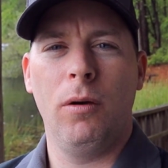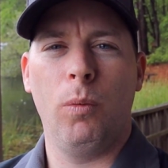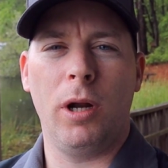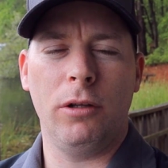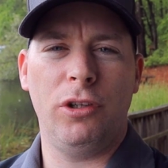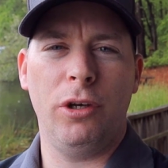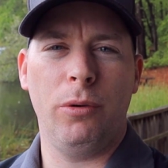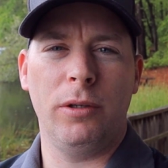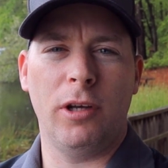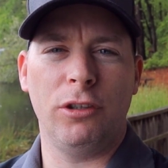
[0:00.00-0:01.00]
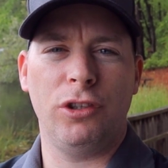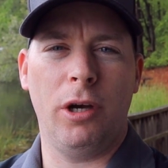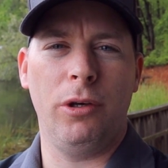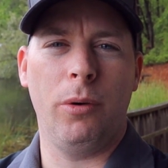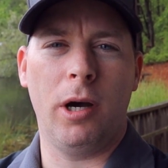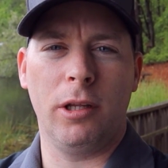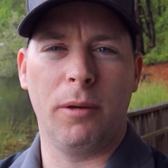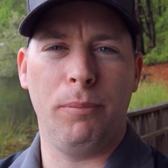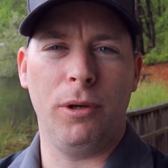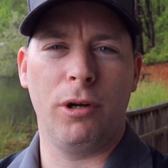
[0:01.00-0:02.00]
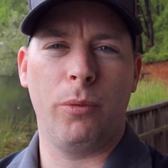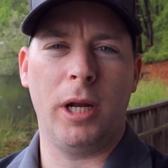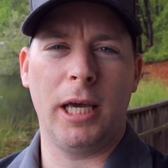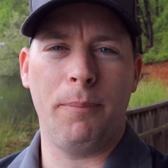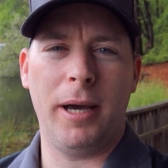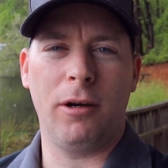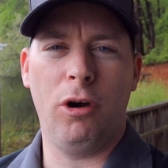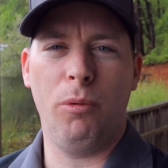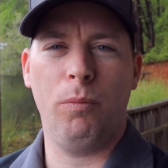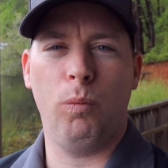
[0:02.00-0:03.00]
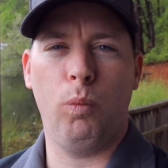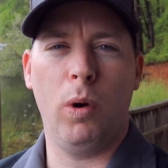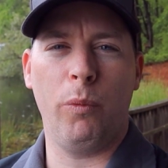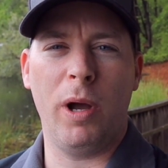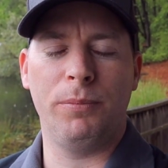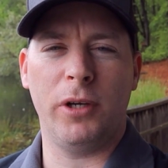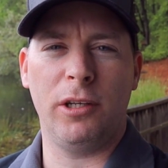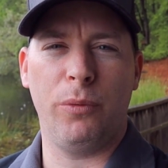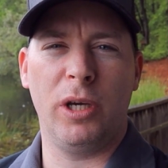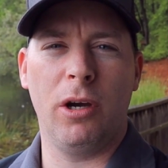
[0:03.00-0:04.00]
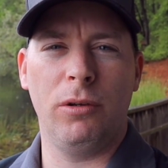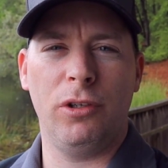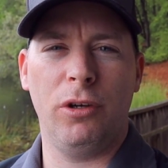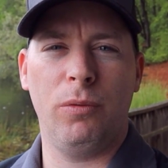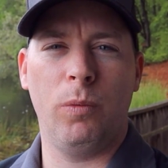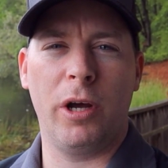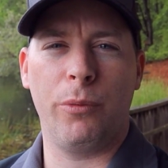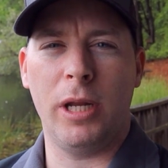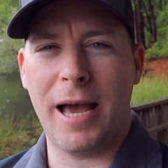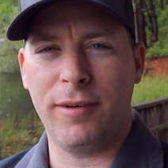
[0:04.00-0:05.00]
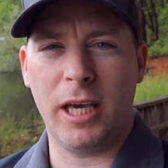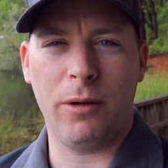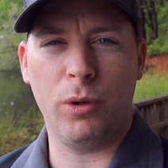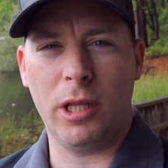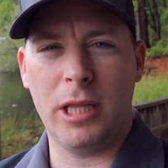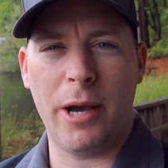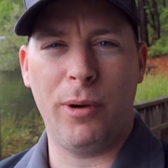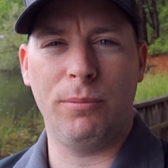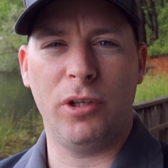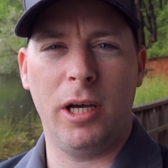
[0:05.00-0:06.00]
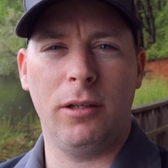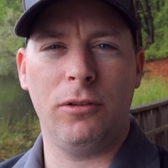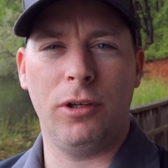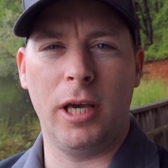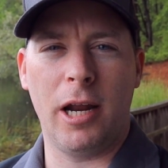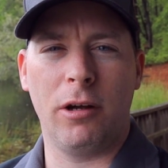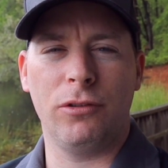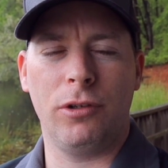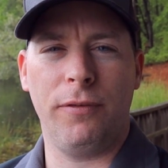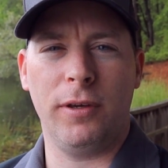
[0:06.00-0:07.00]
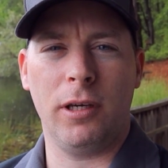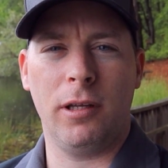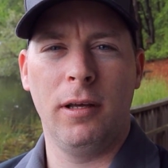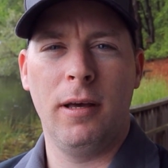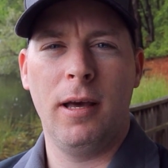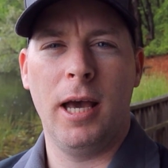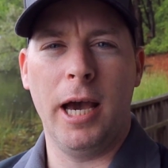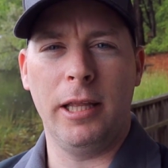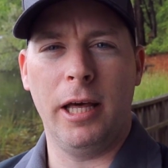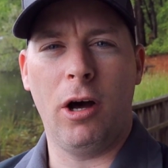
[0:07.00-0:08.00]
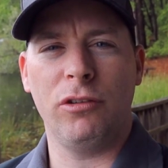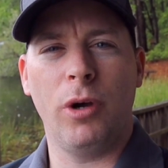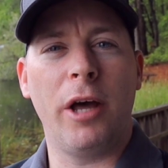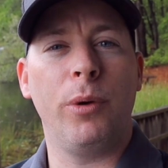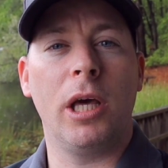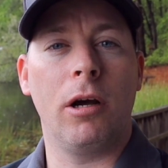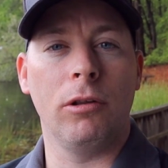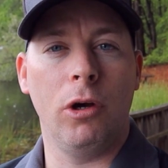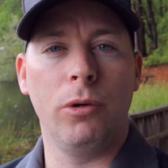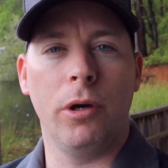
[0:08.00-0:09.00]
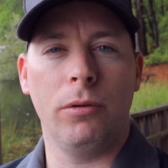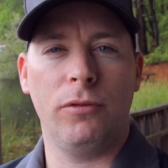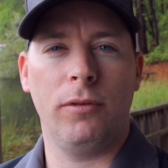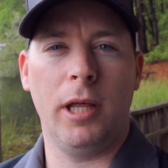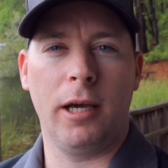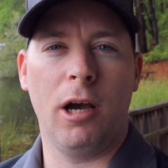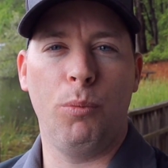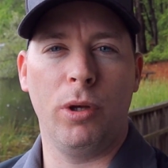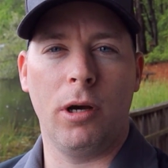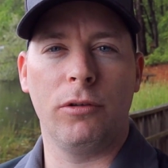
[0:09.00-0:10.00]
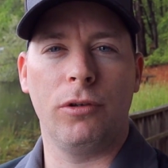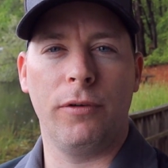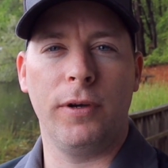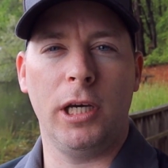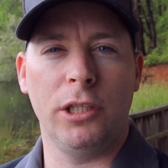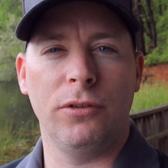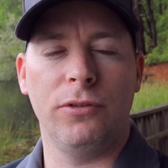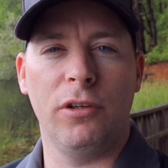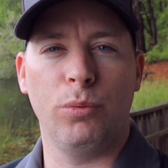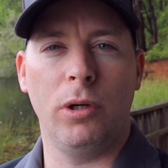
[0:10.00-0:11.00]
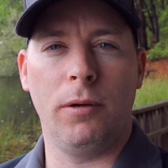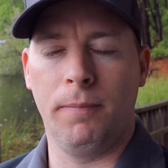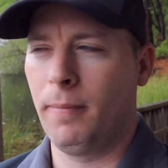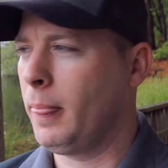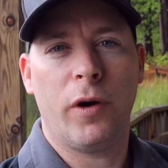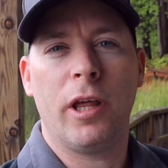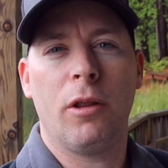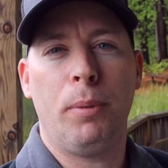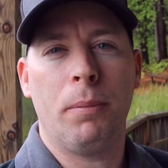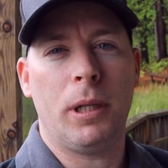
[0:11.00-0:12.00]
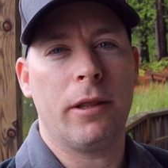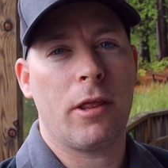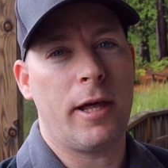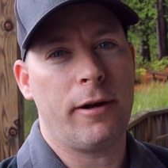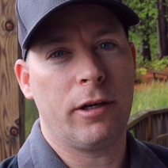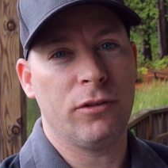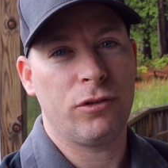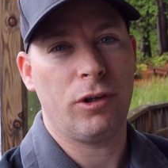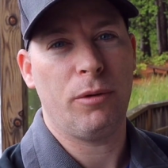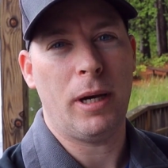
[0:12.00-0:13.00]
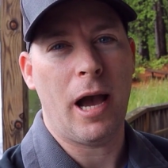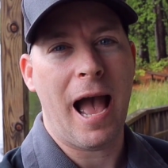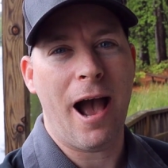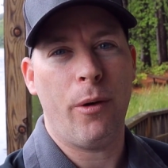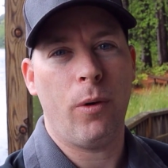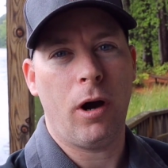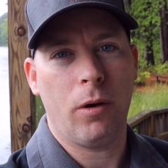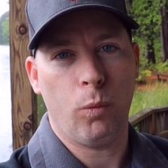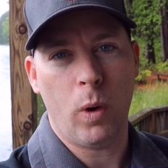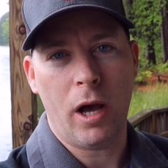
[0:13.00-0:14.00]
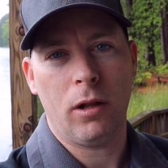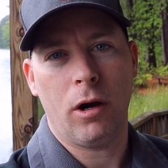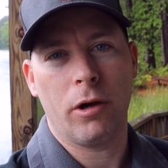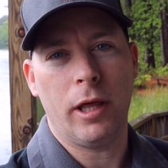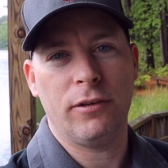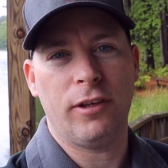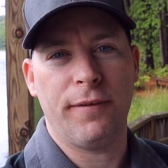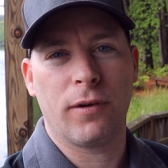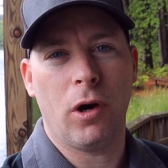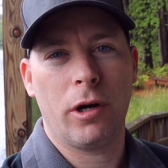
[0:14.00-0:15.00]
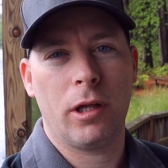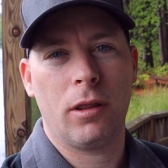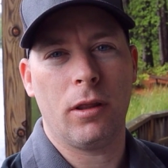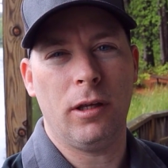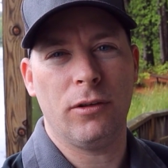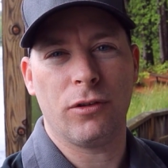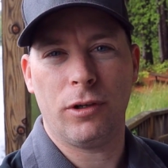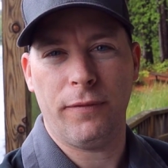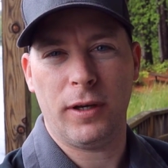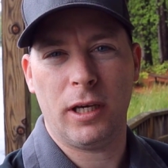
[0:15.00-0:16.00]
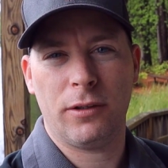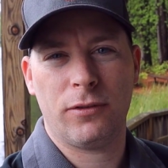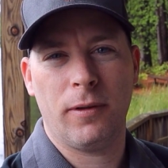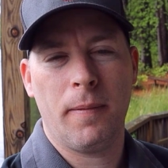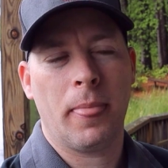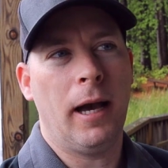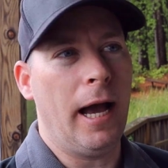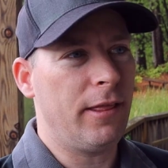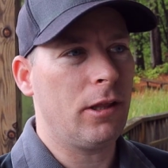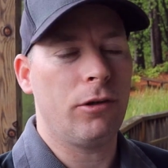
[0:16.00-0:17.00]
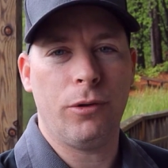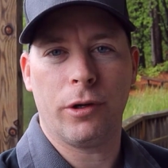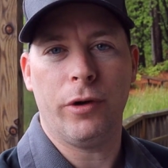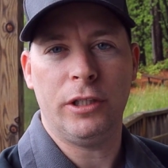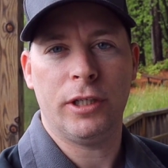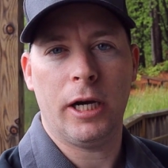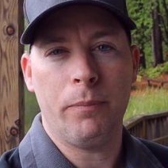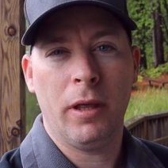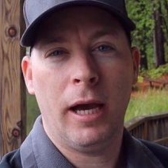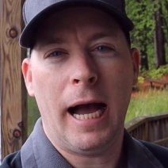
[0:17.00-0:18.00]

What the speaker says: What I'll do is I'll show you on the computer when I get back home, what website do we go to, where do we navigate within that website to get our certificate, and then also how do we get our logos that come with our certifications as well. For any of the people out there that are concerned about how well are they safeguarding the certificates, I think they're doing a great job.